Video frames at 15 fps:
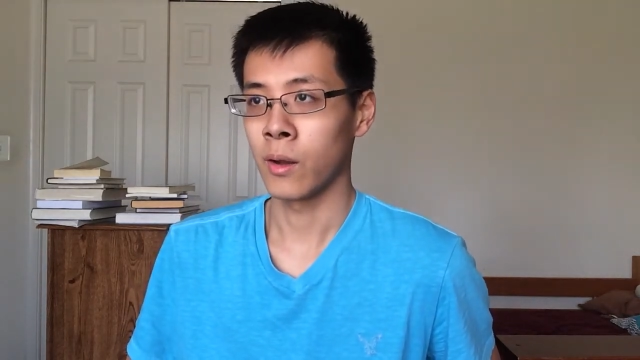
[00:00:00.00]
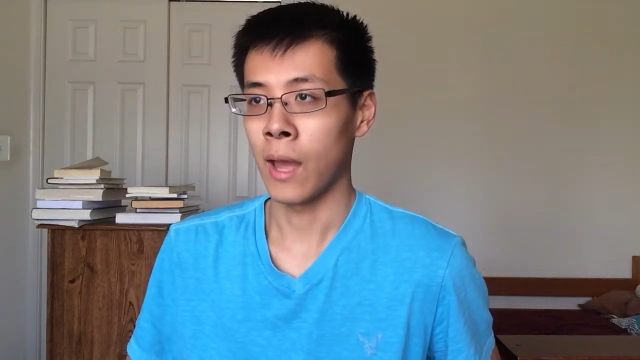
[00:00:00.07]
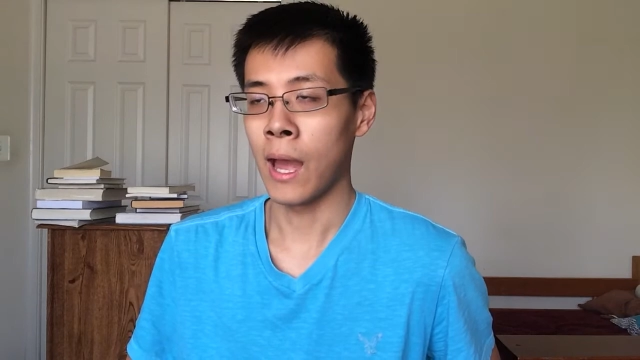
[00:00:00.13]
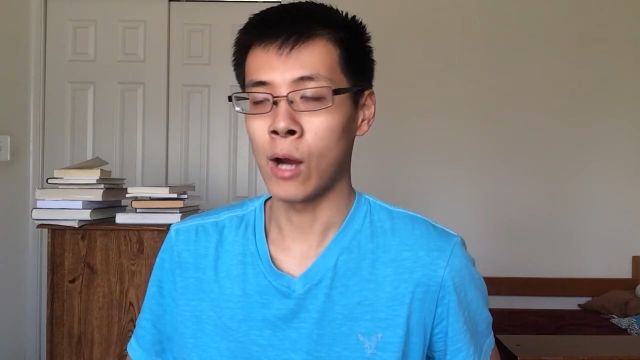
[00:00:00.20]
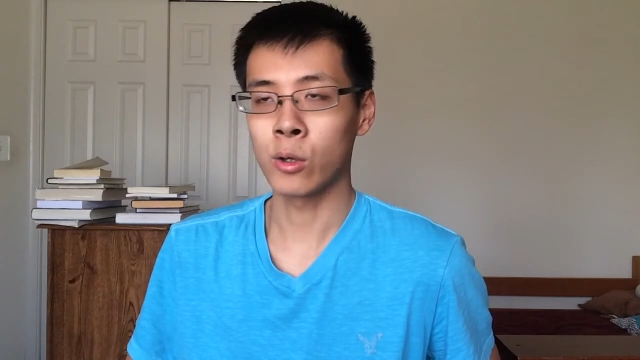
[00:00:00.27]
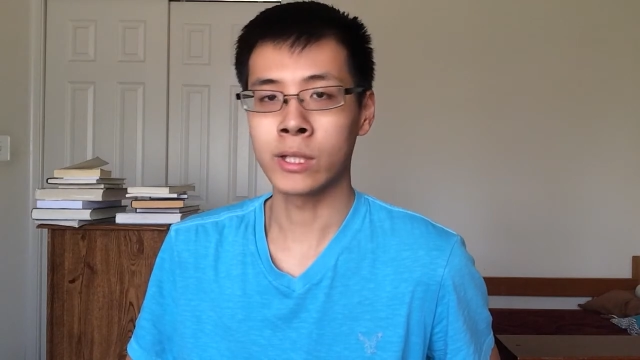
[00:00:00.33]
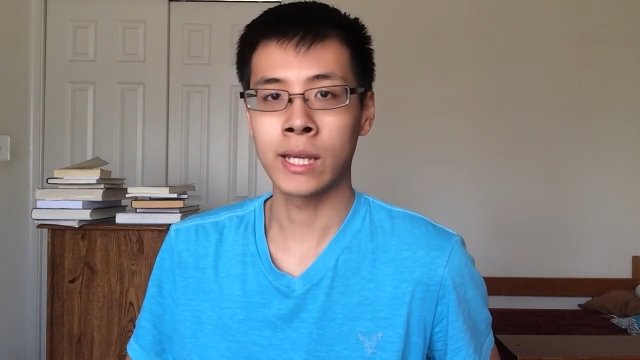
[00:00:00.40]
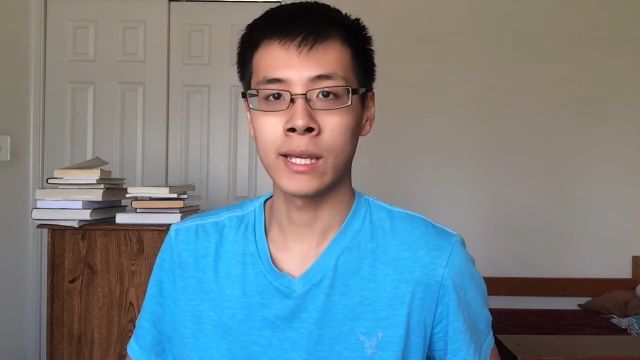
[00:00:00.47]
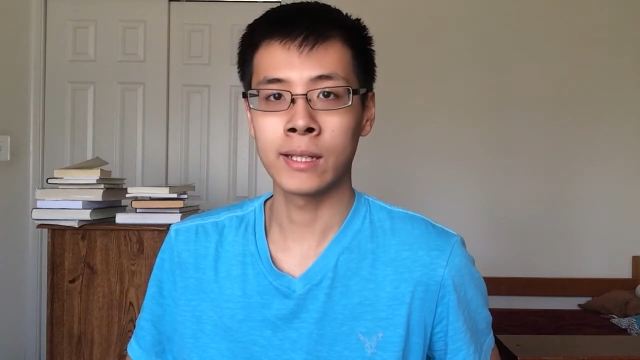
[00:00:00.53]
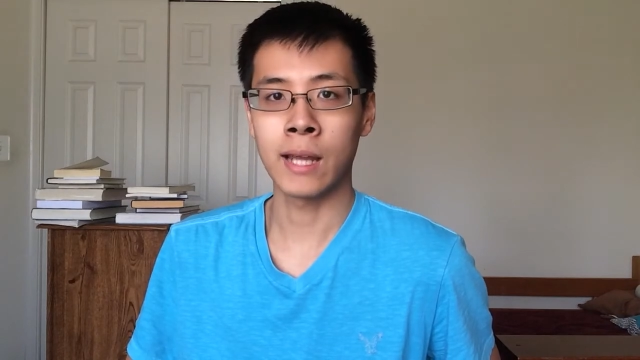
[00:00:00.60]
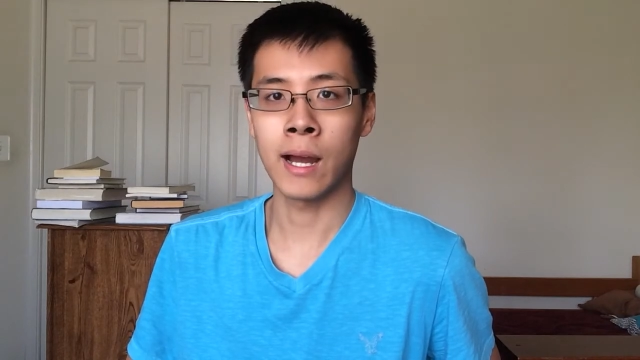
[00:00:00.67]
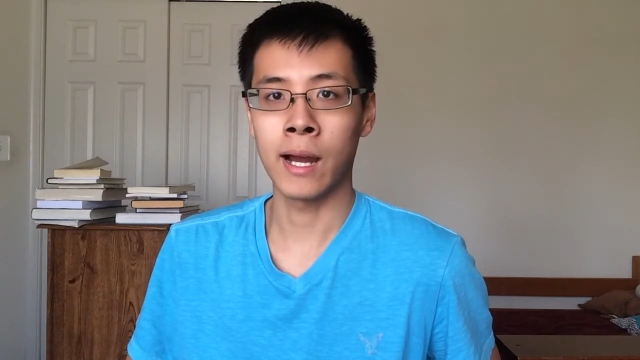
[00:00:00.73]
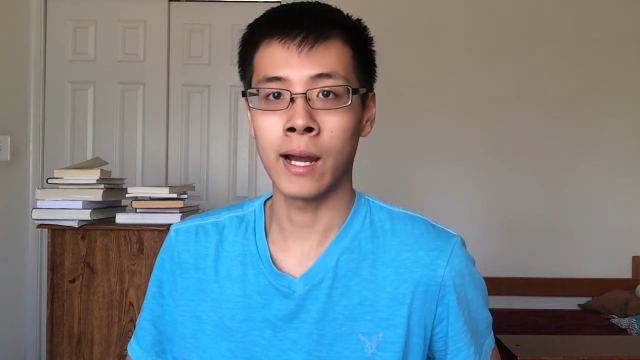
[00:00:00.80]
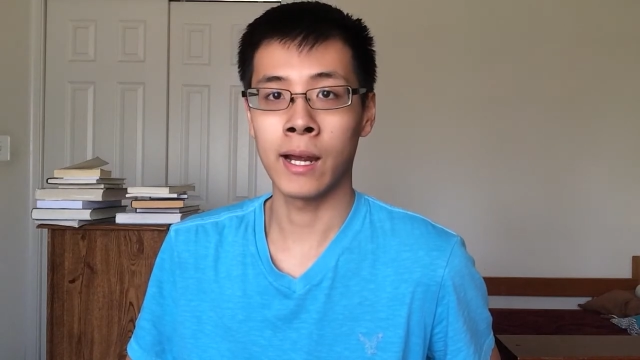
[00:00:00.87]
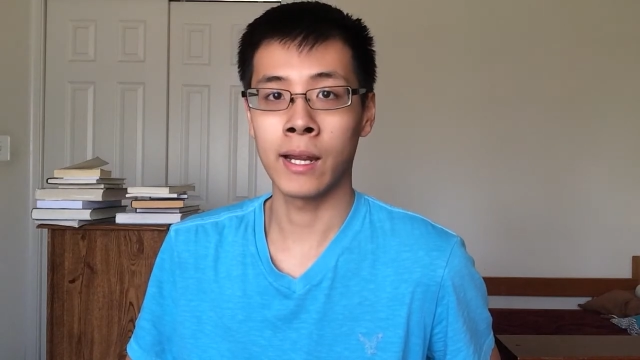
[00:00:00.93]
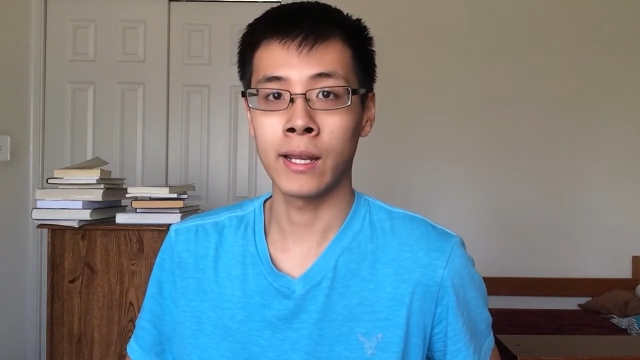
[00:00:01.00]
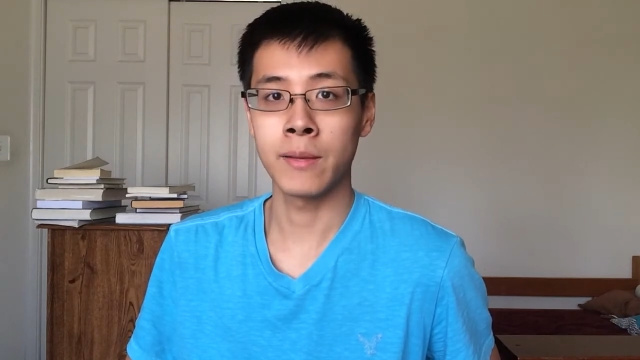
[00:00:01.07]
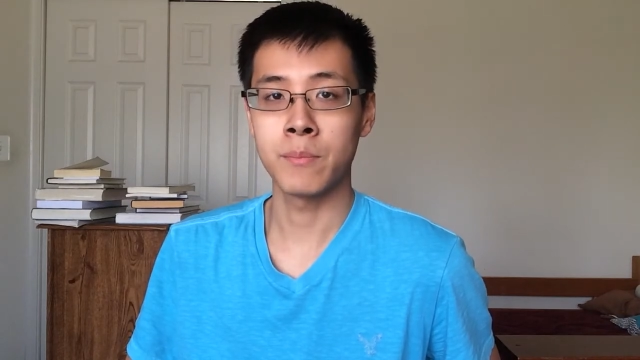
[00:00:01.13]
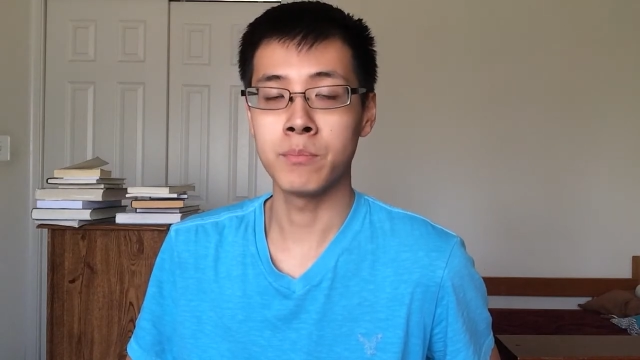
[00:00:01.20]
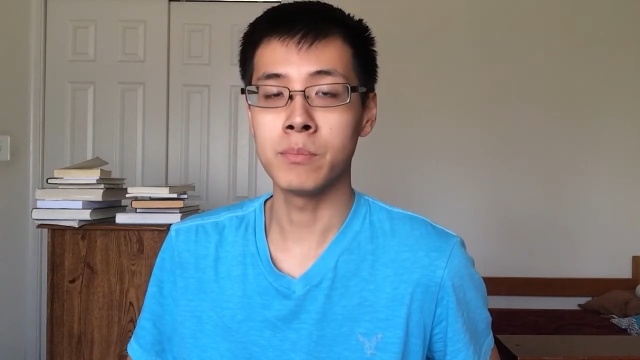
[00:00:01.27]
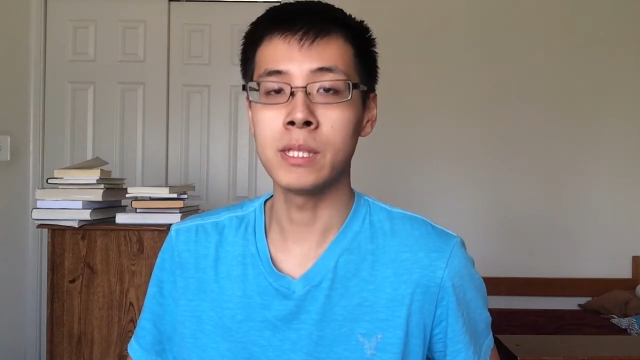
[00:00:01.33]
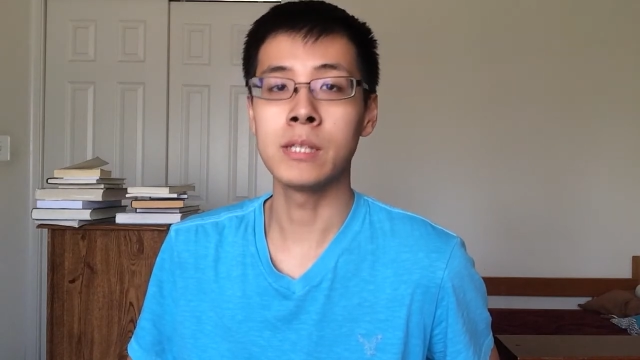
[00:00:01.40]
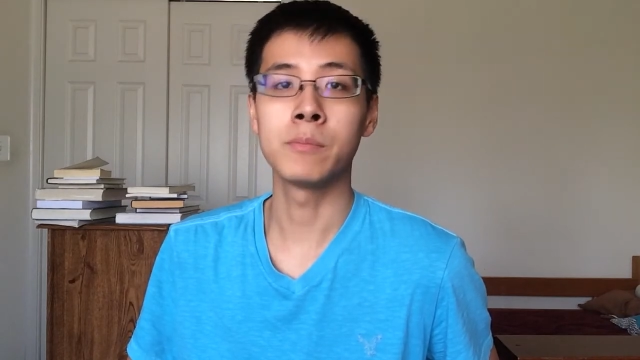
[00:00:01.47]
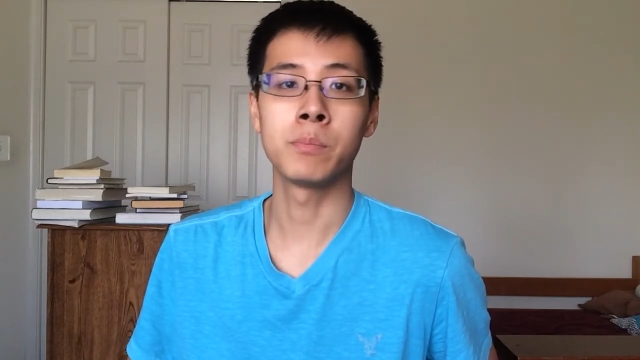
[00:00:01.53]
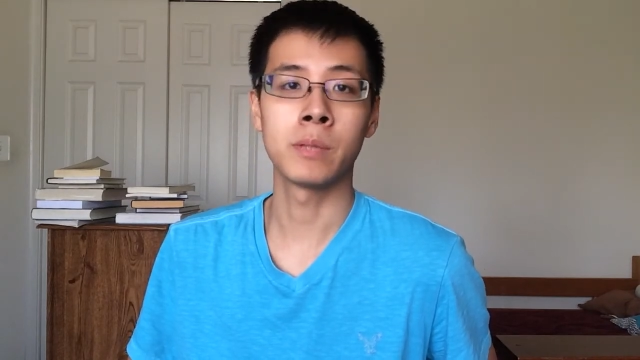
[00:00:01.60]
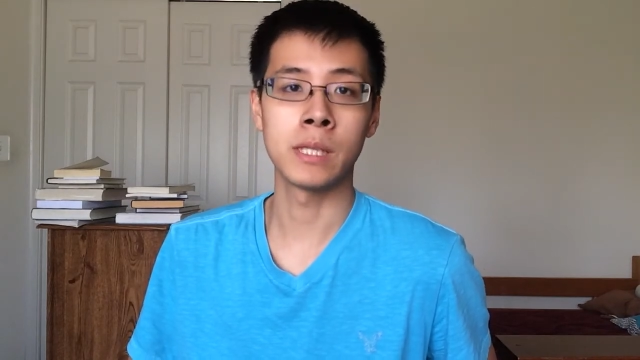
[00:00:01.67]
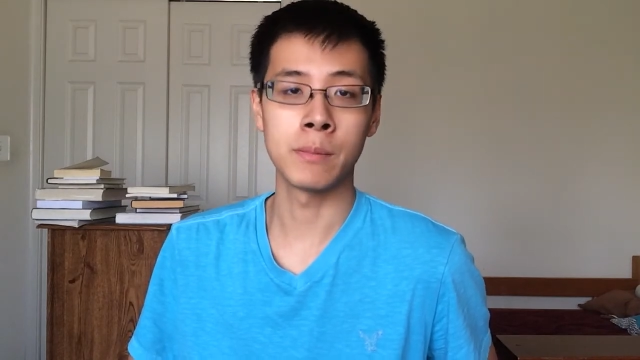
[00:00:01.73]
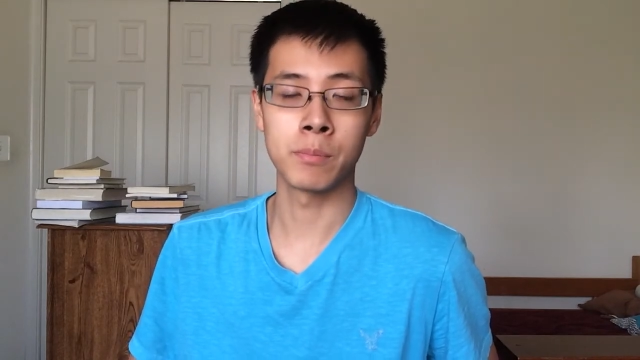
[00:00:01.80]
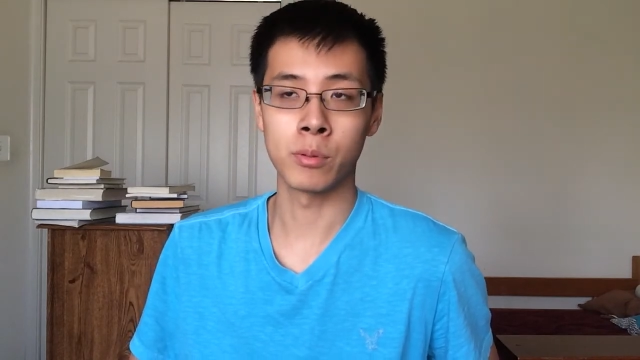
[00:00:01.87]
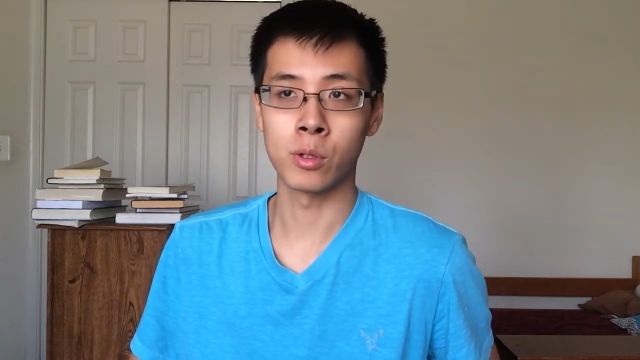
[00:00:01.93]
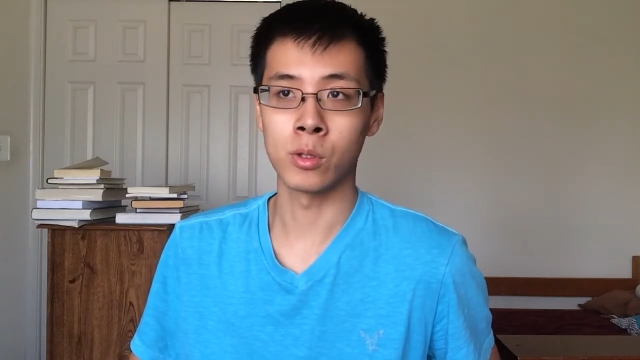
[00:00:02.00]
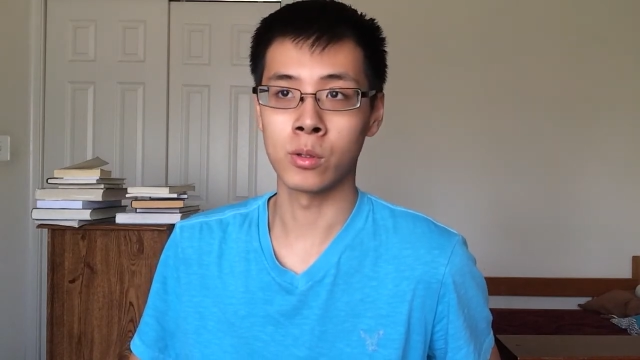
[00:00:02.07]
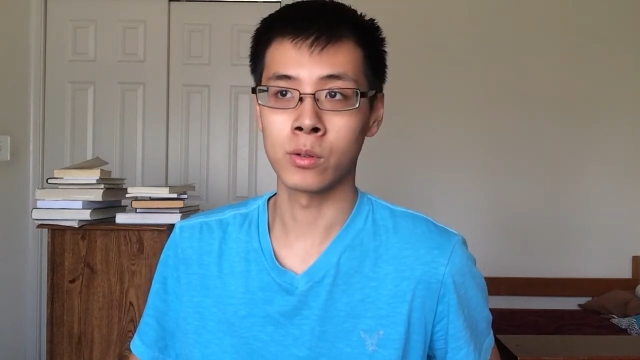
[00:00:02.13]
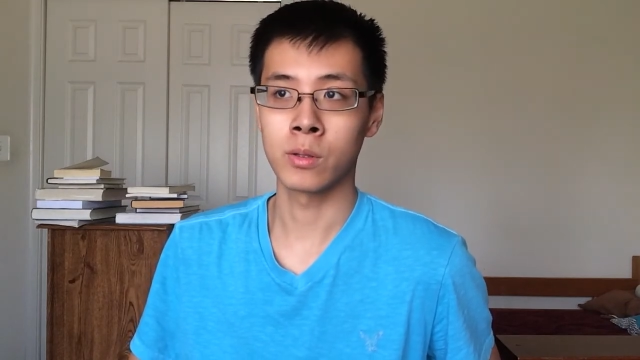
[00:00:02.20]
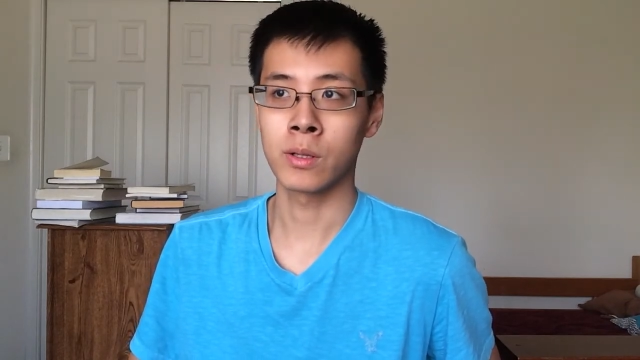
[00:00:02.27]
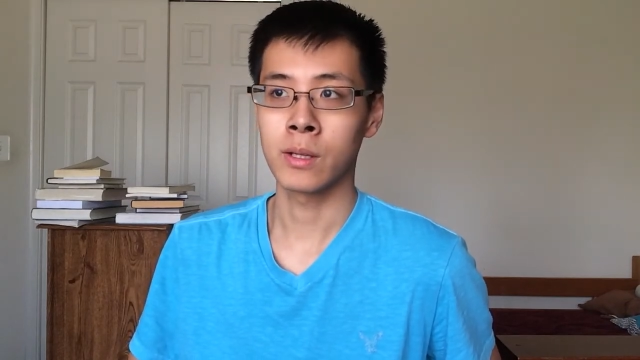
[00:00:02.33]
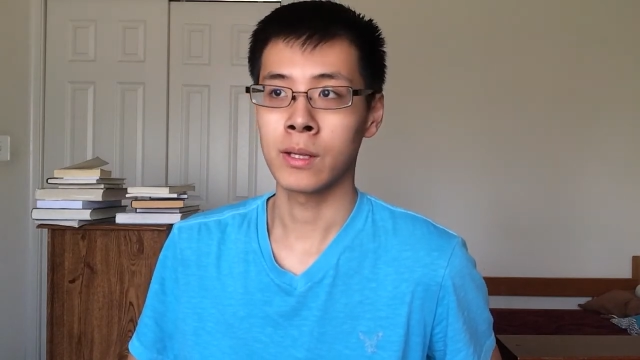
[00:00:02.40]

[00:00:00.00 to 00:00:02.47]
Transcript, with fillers: How can I meet people